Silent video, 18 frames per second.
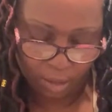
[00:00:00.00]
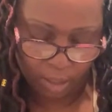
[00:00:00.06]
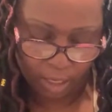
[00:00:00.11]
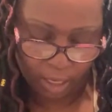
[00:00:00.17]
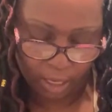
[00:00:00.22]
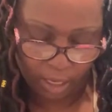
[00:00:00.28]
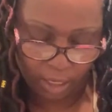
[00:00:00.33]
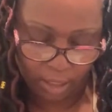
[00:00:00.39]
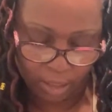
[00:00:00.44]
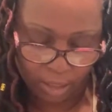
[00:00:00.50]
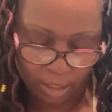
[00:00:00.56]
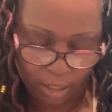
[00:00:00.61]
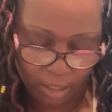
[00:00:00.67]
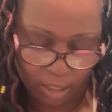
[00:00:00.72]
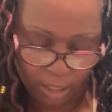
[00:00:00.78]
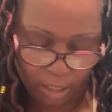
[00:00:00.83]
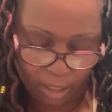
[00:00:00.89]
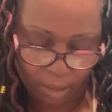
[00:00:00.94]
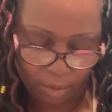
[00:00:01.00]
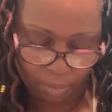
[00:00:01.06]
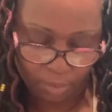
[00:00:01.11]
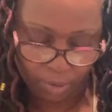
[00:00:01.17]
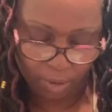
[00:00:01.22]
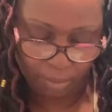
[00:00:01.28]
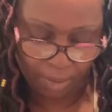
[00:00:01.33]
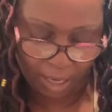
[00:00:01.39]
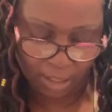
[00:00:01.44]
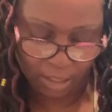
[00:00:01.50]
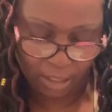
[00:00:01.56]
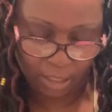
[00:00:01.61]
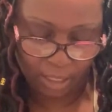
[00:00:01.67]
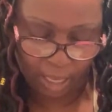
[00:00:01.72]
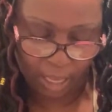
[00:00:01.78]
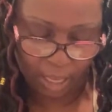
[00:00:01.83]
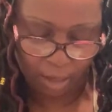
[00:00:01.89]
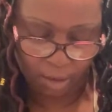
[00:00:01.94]
And then put my
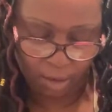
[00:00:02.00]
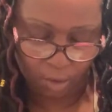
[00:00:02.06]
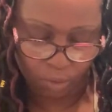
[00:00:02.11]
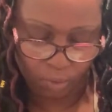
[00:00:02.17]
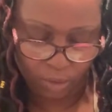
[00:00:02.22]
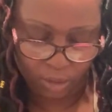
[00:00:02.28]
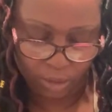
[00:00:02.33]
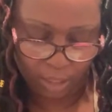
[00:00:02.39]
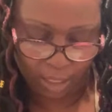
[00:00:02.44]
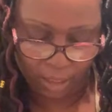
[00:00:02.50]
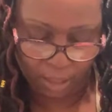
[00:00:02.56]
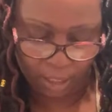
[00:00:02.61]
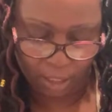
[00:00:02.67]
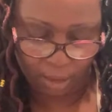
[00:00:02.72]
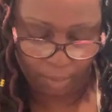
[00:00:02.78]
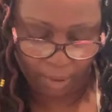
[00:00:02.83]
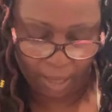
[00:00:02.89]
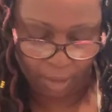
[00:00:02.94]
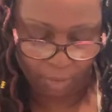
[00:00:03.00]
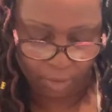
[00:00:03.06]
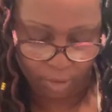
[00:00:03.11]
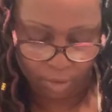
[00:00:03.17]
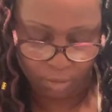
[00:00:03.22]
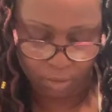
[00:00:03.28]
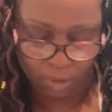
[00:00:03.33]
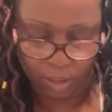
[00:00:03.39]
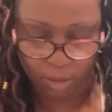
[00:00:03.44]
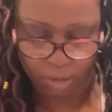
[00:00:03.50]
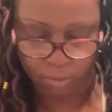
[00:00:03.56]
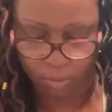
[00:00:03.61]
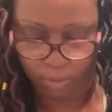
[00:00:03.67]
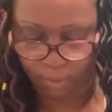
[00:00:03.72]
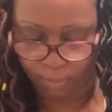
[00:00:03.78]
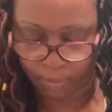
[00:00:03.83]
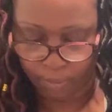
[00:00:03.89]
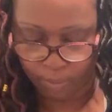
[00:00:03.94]
decal on, which is, I think I'm gonna have to do this
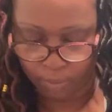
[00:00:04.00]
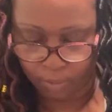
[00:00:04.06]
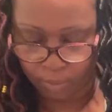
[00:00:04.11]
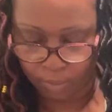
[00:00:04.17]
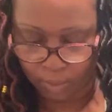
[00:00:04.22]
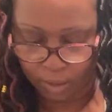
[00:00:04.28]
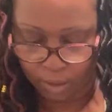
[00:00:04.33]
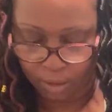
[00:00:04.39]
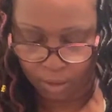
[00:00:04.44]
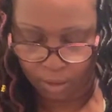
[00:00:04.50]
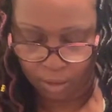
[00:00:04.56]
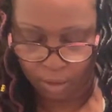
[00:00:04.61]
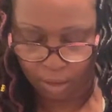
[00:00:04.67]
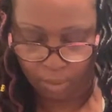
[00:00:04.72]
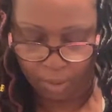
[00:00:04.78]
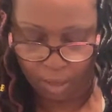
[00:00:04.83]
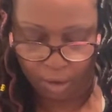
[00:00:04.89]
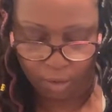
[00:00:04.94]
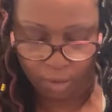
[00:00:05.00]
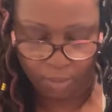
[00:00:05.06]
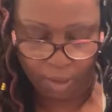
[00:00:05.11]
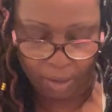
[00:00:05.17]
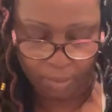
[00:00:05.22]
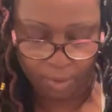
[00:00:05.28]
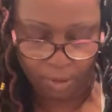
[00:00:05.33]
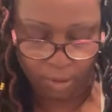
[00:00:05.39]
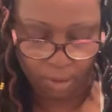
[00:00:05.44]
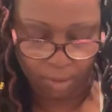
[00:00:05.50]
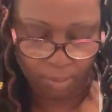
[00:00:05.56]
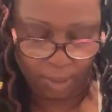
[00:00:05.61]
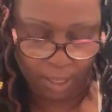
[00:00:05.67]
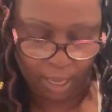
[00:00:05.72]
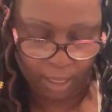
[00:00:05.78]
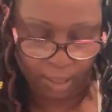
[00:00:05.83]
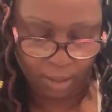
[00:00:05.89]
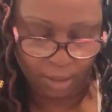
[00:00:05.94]
one. I'm not gonna be able to
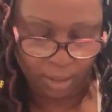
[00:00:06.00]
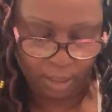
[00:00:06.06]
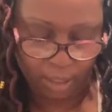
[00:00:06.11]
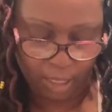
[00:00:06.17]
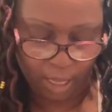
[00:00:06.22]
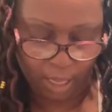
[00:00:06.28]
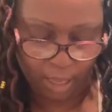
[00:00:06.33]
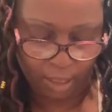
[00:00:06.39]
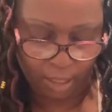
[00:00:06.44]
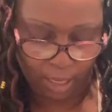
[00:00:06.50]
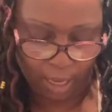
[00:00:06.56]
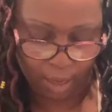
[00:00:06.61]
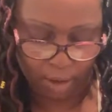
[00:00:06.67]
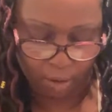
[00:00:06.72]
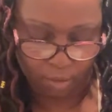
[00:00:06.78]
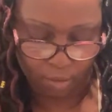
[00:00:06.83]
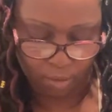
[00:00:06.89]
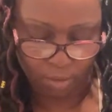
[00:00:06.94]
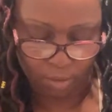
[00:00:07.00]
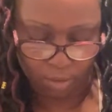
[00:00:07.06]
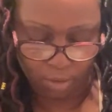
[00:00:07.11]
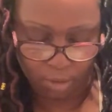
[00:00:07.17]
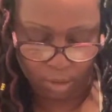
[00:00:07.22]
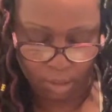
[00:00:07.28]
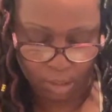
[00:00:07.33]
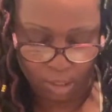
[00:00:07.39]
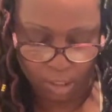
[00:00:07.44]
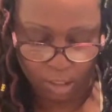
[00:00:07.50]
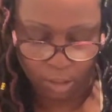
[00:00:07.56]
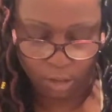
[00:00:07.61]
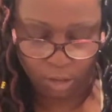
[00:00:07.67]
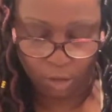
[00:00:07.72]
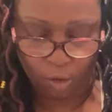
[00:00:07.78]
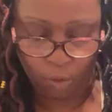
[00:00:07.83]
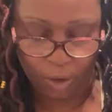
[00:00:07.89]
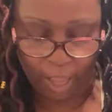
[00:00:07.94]
apply the decal now.
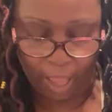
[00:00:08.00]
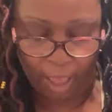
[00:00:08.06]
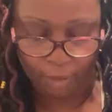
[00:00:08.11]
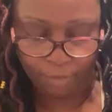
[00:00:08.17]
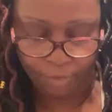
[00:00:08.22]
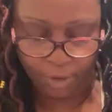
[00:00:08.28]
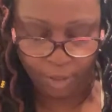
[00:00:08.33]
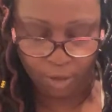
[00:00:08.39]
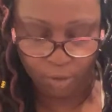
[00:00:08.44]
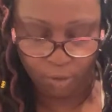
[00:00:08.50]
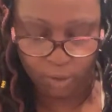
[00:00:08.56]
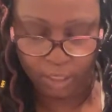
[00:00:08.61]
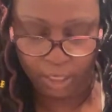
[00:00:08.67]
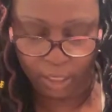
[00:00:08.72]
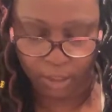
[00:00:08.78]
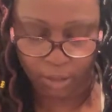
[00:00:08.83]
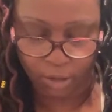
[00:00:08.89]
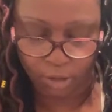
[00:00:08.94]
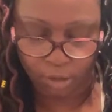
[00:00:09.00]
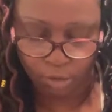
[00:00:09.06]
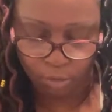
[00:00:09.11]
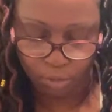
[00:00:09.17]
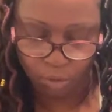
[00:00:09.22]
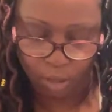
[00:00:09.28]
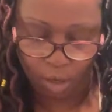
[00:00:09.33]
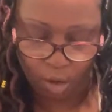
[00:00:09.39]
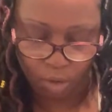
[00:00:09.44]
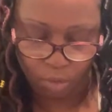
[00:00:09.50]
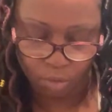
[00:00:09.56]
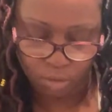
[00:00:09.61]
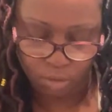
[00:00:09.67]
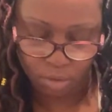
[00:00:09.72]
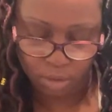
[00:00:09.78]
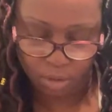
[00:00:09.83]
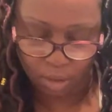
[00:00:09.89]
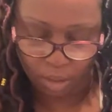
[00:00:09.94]
So after you get the 2
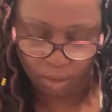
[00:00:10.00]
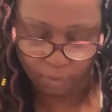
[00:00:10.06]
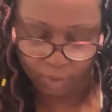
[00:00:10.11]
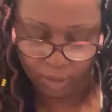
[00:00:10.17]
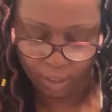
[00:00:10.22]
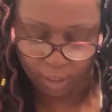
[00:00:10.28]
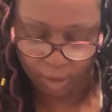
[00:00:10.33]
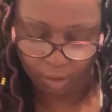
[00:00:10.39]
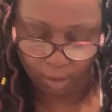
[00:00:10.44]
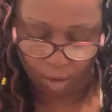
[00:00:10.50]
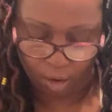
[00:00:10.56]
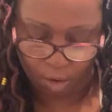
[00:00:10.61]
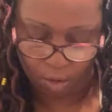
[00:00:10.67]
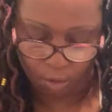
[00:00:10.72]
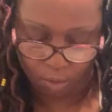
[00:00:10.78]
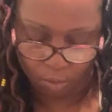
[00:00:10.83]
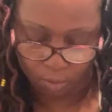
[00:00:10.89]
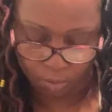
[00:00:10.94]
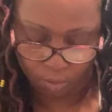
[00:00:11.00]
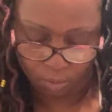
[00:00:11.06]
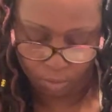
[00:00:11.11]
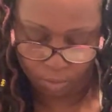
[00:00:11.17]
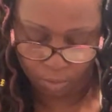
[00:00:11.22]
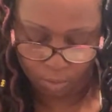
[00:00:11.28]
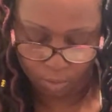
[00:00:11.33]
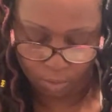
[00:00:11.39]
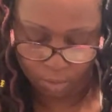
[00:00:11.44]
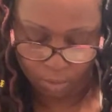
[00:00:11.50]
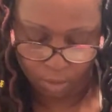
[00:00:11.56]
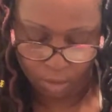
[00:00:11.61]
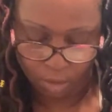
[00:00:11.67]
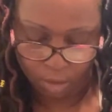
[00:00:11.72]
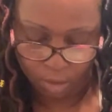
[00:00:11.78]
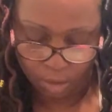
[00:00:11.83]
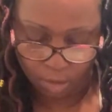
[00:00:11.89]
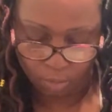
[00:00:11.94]
coats of glitter on,
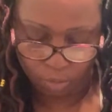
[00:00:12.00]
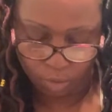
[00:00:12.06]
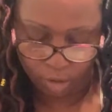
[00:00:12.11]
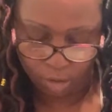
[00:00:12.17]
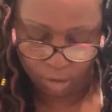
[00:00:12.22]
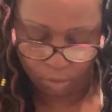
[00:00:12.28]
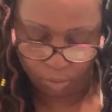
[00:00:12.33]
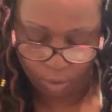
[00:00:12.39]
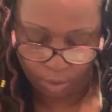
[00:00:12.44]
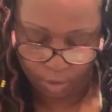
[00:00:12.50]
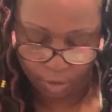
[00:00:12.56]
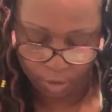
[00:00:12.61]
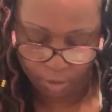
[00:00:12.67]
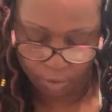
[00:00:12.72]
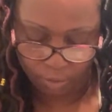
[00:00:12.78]
what you wanna do